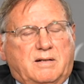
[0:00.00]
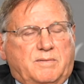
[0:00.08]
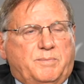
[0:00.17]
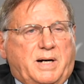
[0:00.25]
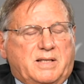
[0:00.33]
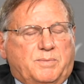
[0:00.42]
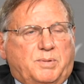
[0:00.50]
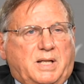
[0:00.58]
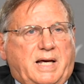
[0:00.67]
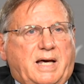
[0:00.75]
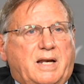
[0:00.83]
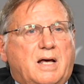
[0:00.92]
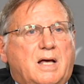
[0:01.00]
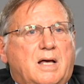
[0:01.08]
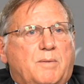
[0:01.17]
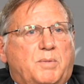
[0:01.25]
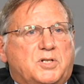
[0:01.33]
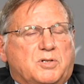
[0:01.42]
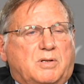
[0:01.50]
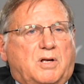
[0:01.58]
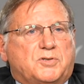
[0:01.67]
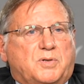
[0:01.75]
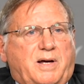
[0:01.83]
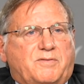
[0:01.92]
by the plan, but you'll
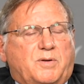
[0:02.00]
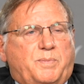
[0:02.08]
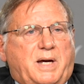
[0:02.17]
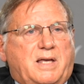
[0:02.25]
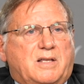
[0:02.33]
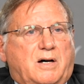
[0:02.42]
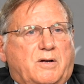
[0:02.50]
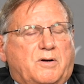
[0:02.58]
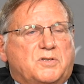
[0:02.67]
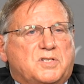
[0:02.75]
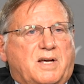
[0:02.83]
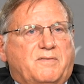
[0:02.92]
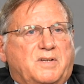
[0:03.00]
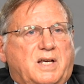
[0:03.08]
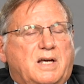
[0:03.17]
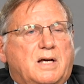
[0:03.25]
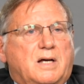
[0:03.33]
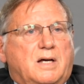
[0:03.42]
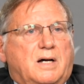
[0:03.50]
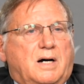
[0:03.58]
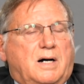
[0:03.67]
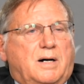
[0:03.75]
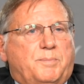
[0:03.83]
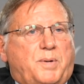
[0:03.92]
also have to pay the 170
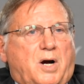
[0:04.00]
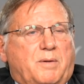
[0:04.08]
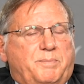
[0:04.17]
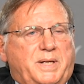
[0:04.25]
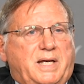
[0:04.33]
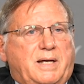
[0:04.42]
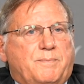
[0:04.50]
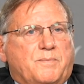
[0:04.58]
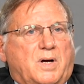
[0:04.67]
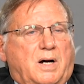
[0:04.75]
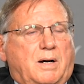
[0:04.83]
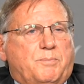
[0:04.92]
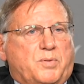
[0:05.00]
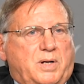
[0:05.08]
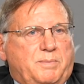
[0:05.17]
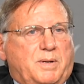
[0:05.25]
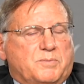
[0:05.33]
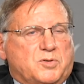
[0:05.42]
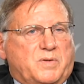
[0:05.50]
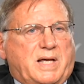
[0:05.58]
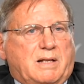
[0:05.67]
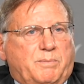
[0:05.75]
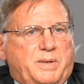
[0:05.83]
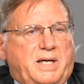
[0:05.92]
Part B premium. So
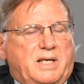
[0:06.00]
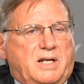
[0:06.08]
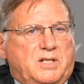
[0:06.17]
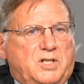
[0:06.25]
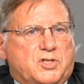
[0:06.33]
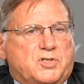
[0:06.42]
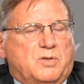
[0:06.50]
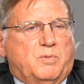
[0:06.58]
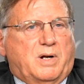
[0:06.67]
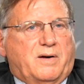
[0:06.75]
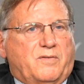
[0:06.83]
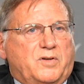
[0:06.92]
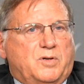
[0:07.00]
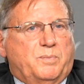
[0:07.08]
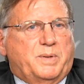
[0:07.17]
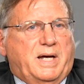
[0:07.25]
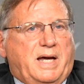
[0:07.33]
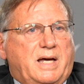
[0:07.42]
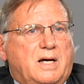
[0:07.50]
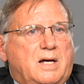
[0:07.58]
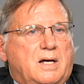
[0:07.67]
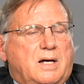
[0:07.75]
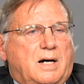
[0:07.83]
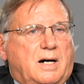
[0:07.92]
that'll be in addition to whatever you pay
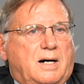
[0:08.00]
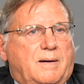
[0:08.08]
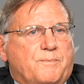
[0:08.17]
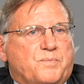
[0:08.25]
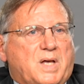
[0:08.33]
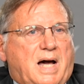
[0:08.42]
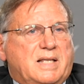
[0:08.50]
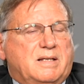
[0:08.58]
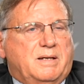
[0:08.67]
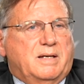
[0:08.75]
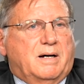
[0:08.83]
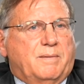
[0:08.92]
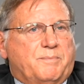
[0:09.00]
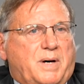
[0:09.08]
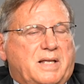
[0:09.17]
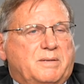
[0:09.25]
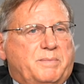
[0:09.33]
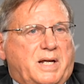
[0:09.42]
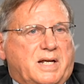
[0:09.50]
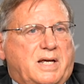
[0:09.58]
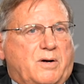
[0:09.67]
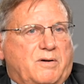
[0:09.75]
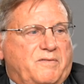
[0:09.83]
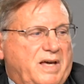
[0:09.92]
on the
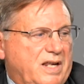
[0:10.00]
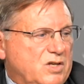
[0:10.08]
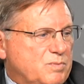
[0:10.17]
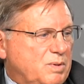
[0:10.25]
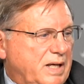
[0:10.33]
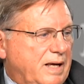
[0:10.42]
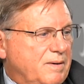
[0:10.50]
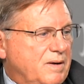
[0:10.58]
Medicare Advantage plan.